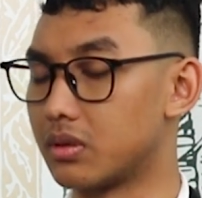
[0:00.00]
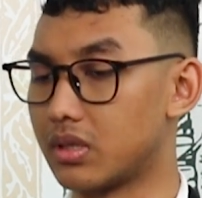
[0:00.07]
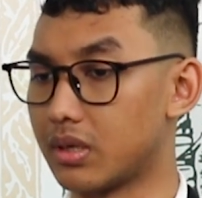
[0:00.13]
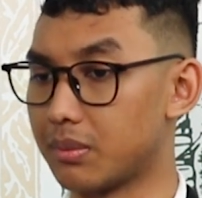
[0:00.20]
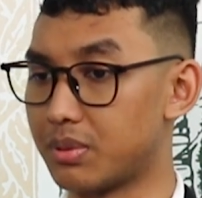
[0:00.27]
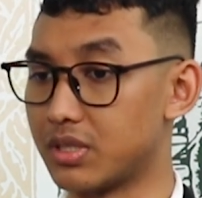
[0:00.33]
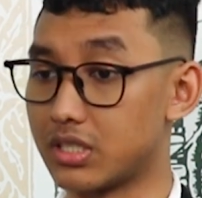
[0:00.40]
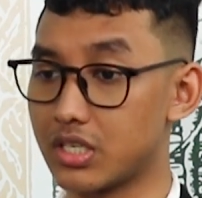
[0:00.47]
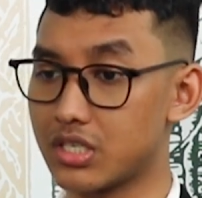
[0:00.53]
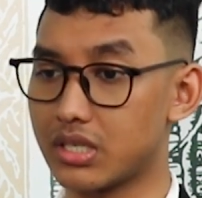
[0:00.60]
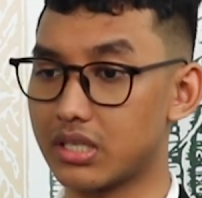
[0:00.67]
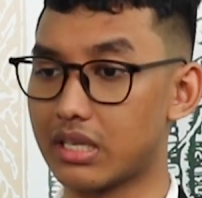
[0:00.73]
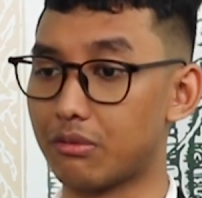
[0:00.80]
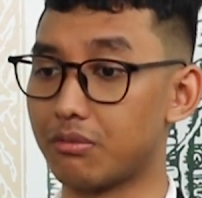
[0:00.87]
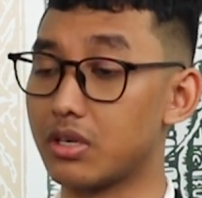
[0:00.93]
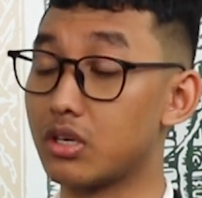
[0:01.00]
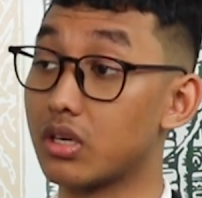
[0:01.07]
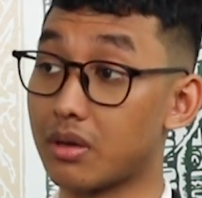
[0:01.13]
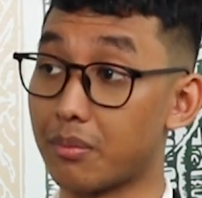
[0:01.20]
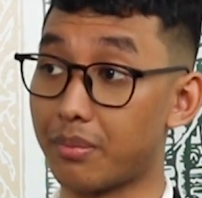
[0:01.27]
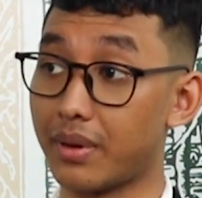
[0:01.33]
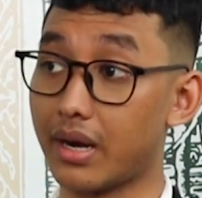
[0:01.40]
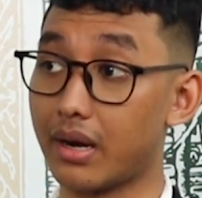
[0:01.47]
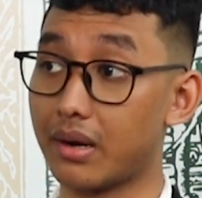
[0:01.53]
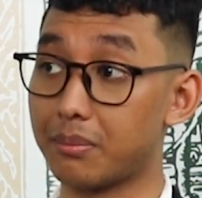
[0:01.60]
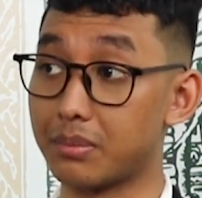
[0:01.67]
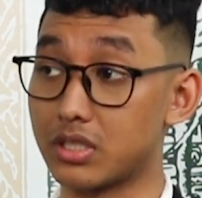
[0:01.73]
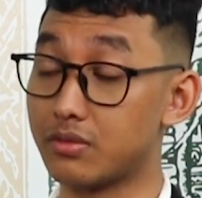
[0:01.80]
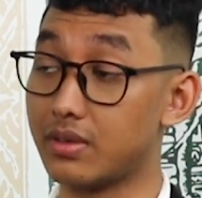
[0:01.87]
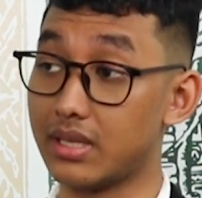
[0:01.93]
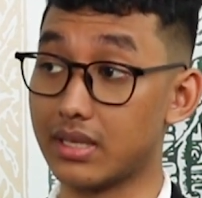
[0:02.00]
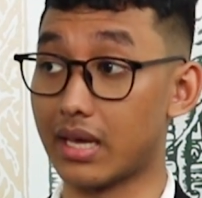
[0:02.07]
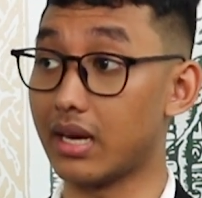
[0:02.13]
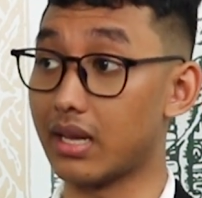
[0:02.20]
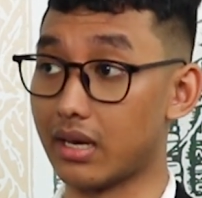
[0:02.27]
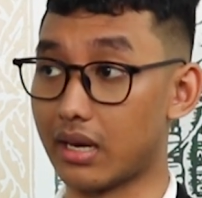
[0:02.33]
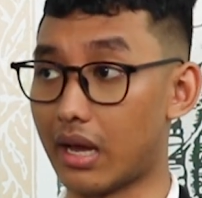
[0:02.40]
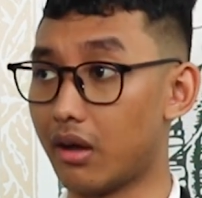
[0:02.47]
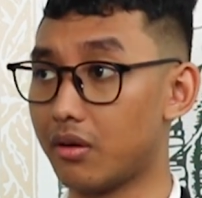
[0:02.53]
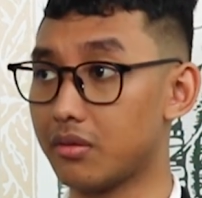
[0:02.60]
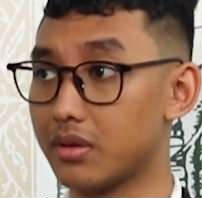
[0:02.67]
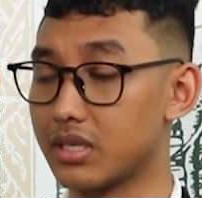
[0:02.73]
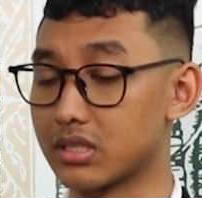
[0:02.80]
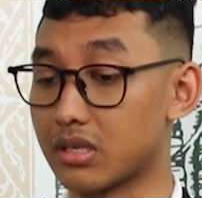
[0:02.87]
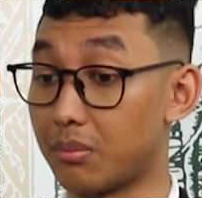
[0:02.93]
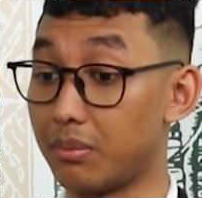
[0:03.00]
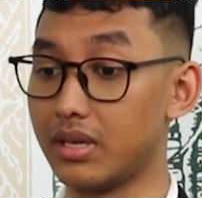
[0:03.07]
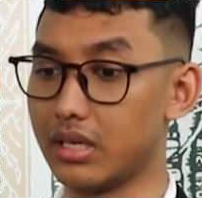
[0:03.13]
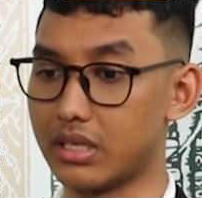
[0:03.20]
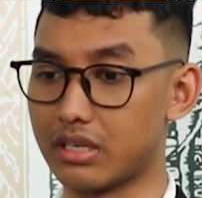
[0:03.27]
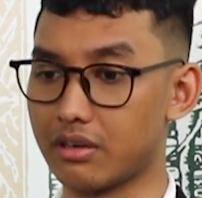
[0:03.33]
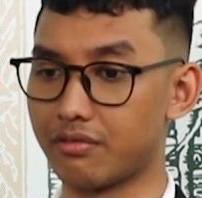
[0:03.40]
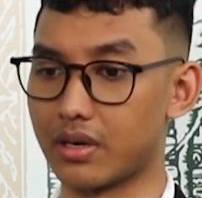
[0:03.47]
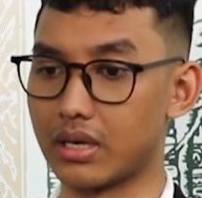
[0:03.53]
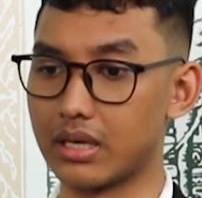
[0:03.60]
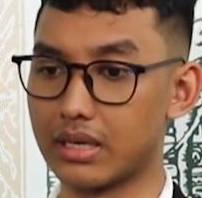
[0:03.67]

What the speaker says: the position that we could compare between then and now is completely different.